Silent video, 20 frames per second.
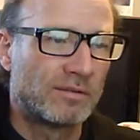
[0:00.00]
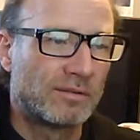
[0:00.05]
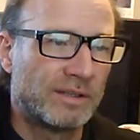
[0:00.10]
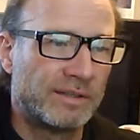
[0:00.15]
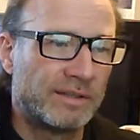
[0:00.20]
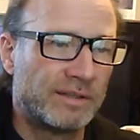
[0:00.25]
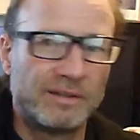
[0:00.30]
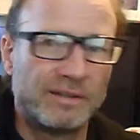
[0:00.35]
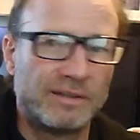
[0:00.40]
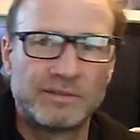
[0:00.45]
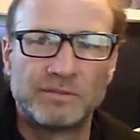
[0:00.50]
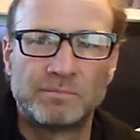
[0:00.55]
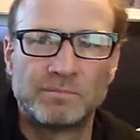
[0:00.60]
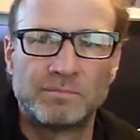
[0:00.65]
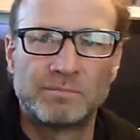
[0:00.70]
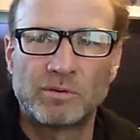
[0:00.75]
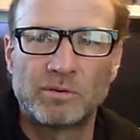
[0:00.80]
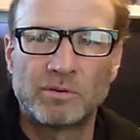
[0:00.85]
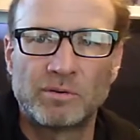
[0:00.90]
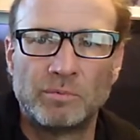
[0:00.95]
And this is
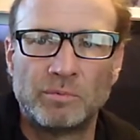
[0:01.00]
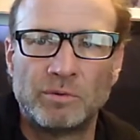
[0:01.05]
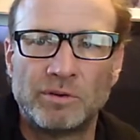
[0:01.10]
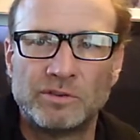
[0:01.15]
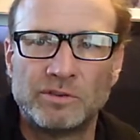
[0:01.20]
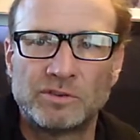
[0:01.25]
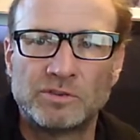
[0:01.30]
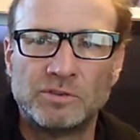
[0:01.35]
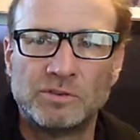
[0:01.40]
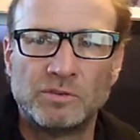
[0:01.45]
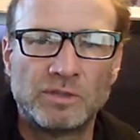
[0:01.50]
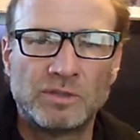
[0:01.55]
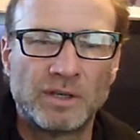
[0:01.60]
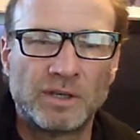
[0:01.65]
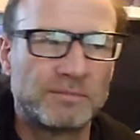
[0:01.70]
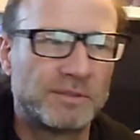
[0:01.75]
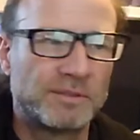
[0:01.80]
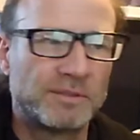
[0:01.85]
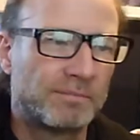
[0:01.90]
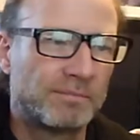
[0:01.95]
partly where the shoe
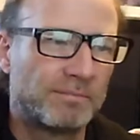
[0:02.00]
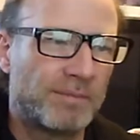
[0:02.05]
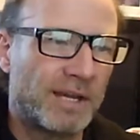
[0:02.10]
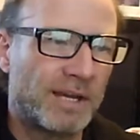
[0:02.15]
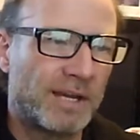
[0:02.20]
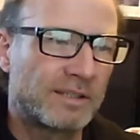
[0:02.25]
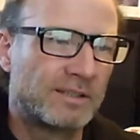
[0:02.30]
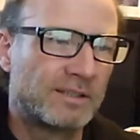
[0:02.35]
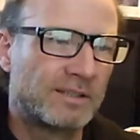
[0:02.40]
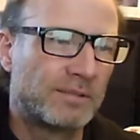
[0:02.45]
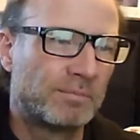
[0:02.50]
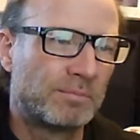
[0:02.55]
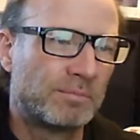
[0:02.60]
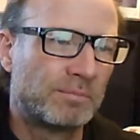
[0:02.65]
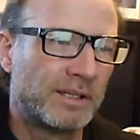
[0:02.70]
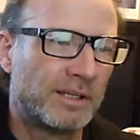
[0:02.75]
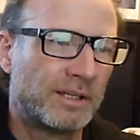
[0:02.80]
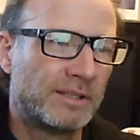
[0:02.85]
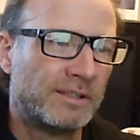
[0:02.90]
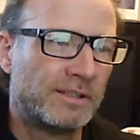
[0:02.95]
comes back into
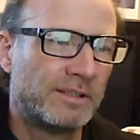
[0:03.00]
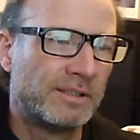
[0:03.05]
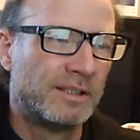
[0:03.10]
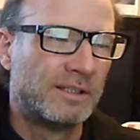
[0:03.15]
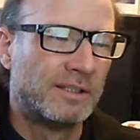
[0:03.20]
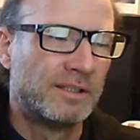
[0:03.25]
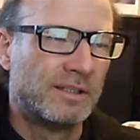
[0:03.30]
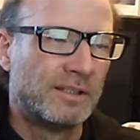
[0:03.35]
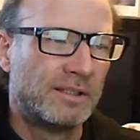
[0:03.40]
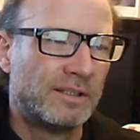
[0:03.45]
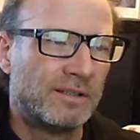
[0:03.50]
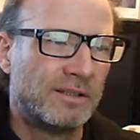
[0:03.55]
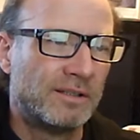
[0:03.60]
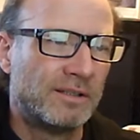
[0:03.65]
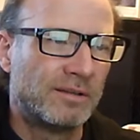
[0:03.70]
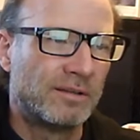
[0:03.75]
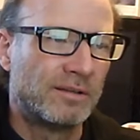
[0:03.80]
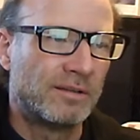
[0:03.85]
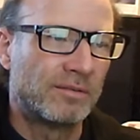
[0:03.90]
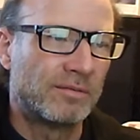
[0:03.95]
play.
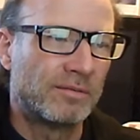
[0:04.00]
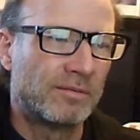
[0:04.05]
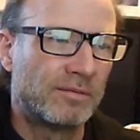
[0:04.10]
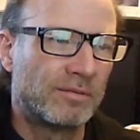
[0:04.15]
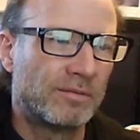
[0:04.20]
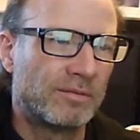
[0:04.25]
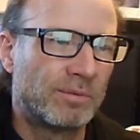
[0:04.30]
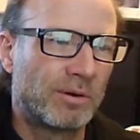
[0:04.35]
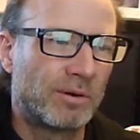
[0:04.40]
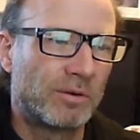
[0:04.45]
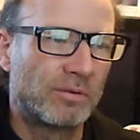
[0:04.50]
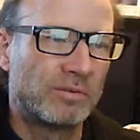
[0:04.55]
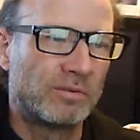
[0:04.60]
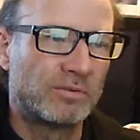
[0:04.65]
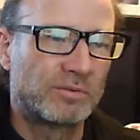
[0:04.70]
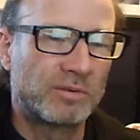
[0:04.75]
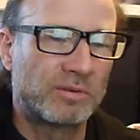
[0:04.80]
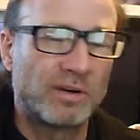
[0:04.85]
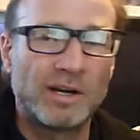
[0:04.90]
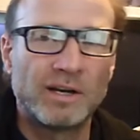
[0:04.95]
We partly
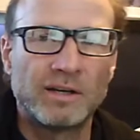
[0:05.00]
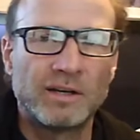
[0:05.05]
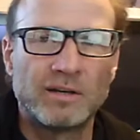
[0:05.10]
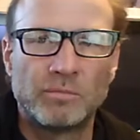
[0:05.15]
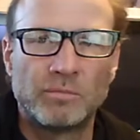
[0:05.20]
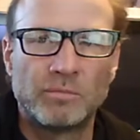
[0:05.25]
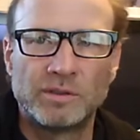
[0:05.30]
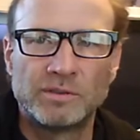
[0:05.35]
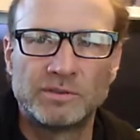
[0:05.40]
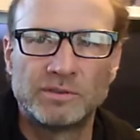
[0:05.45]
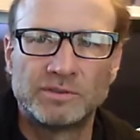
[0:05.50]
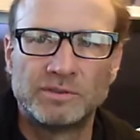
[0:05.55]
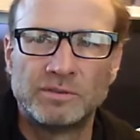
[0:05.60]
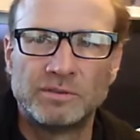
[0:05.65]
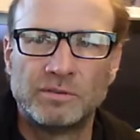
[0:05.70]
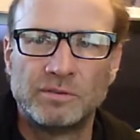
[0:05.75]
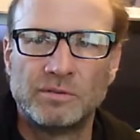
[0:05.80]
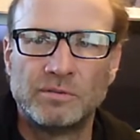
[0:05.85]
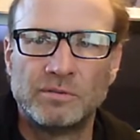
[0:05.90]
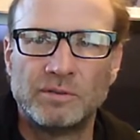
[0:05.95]
try to wear a
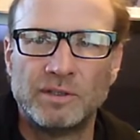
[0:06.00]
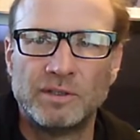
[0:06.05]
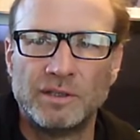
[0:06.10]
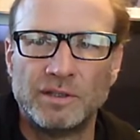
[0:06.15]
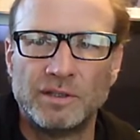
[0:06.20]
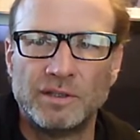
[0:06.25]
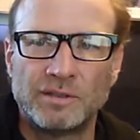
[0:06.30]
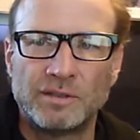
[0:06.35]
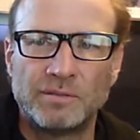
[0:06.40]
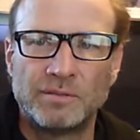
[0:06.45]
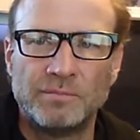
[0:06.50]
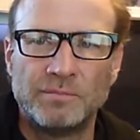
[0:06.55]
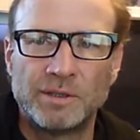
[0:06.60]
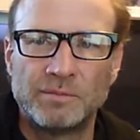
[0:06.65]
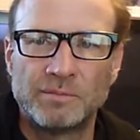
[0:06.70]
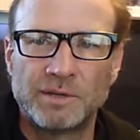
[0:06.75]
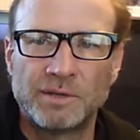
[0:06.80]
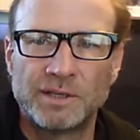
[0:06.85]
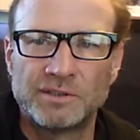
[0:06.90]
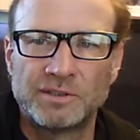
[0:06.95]
shoe to
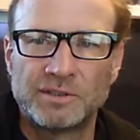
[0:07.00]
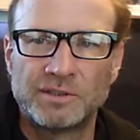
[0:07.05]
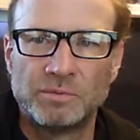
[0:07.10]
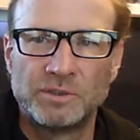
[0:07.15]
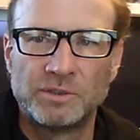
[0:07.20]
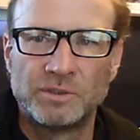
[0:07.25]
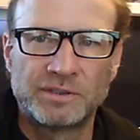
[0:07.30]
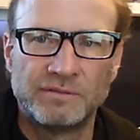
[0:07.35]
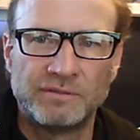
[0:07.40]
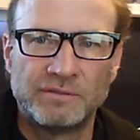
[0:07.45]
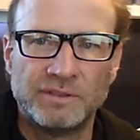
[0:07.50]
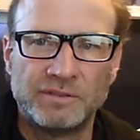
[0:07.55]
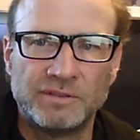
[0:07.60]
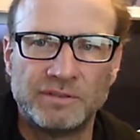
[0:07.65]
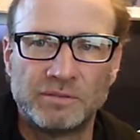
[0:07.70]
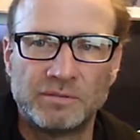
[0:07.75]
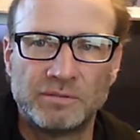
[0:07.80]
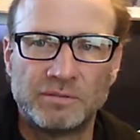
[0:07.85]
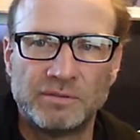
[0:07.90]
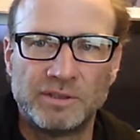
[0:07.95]
minimize the risk of
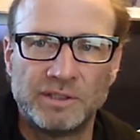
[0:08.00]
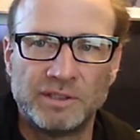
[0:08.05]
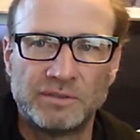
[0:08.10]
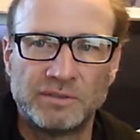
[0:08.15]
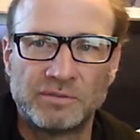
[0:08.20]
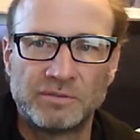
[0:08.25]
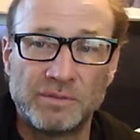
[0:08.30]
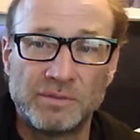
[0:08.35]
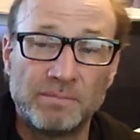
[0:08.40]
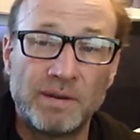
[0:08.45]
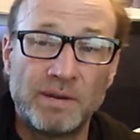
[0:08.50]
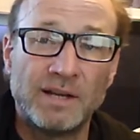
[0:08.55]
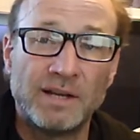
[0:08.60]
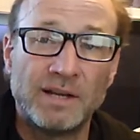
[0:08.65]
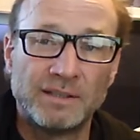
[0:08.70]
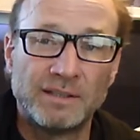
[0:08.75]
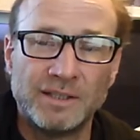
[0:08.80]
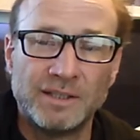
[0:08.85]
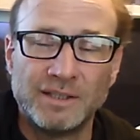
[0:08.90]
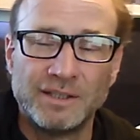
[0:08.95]
injury, but
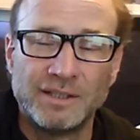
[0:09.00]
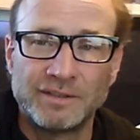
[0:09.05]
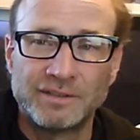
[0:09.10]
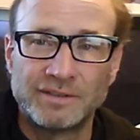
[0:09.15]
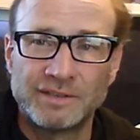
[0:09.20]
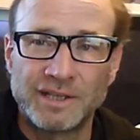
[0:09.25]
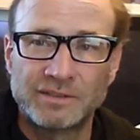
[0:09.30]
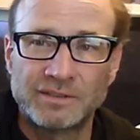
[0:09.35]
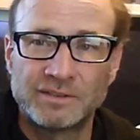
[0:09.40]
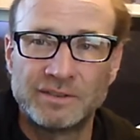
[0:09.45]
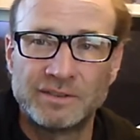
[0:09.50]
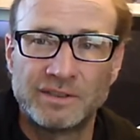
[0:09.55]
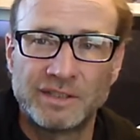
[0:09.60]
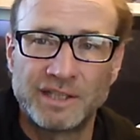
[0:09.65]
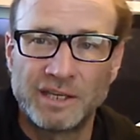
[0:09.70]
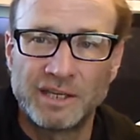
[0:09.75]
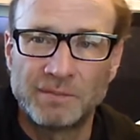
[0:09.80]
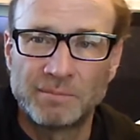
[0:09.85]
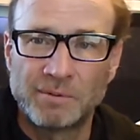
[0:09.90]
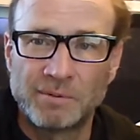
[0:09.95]
there's actually a
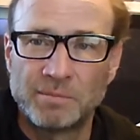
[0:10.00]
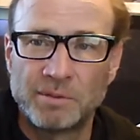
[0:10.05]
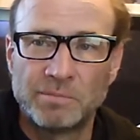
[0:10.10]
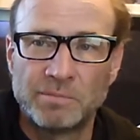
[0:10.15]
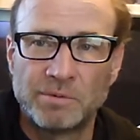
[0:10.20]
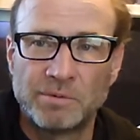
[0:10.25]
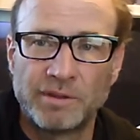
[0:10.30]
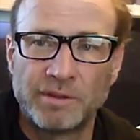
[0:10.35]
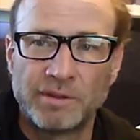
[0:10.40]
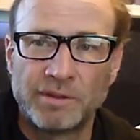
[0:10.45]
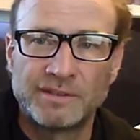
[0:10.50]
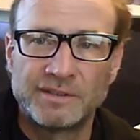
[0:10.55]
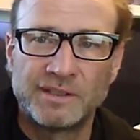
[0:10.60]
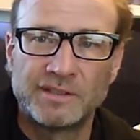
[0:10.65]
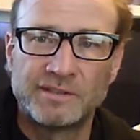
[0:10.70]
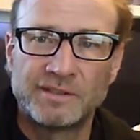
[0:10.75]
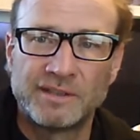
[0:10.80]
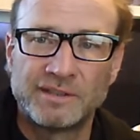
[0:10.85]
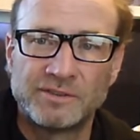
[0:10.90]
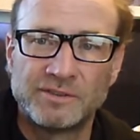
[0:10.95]
camp of people that
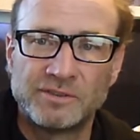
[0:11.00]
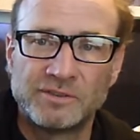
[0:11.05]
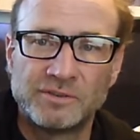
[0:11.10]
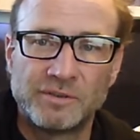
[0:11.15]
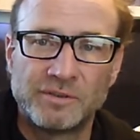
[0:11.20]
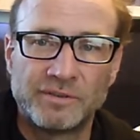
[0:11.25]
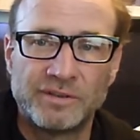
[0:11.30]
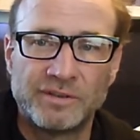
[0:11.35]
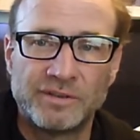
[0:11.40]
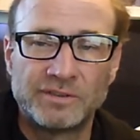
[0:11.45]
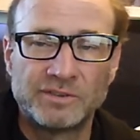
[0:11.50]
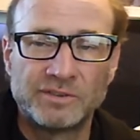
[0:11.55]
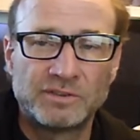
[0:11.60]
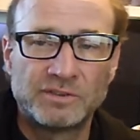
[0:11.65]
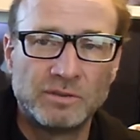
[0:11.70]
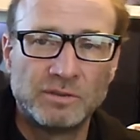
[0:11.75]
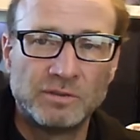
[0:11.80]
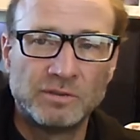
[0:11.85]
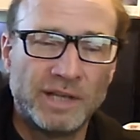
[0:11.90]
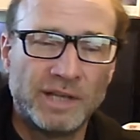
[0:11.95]
says that the
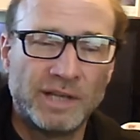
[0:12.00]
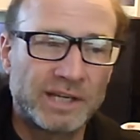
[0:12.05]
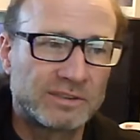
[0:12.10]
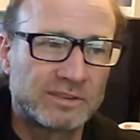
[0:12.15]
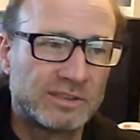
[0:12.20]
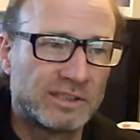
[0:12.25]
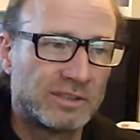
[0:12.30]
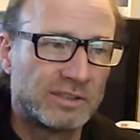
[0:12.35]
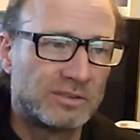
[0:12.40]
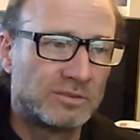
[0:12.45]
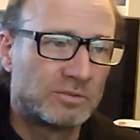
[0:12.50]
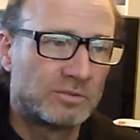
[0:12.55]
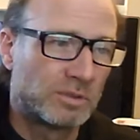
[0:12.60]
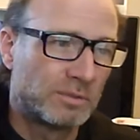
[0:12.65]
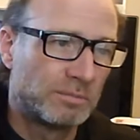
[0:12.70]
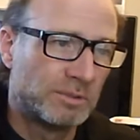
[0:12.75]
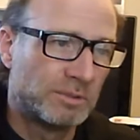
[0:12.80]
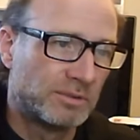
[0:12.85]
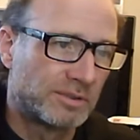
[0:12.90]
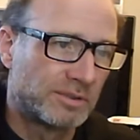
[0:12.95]
shoe actually
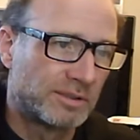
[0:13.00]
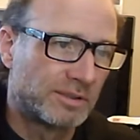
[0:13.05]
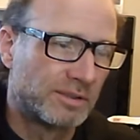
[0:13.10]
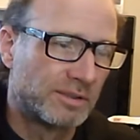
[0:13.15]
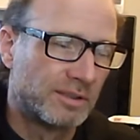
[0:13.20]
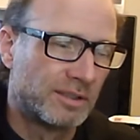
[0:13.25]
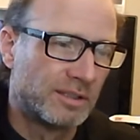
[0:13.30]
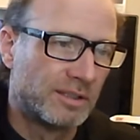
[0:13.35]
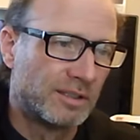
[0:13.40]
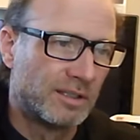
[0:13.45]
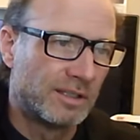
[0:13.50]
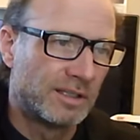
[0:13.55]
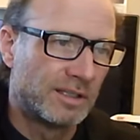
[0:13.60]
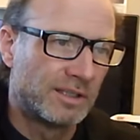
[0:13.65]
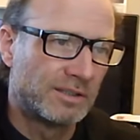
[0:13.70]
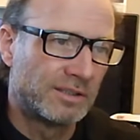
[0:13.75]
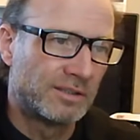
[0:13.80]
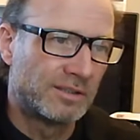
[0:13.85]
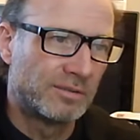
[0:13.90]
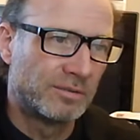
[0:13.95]
contributes
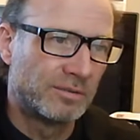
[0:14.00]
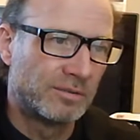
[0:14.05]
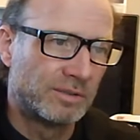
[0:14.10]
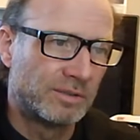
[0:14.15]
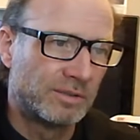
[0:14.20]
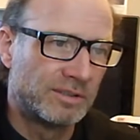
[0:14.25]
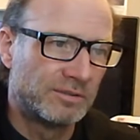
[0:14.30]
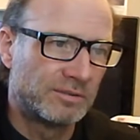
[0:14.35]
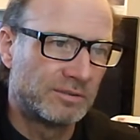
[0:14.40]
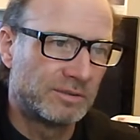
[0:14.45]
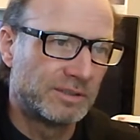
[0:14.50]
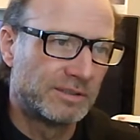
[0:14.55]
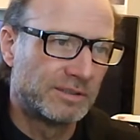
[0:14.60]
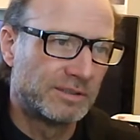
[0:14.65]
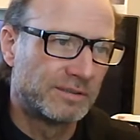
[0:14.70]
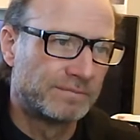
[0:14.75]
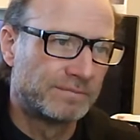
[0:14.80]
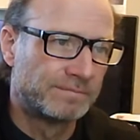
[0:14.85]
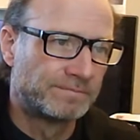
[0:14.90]
to injuries.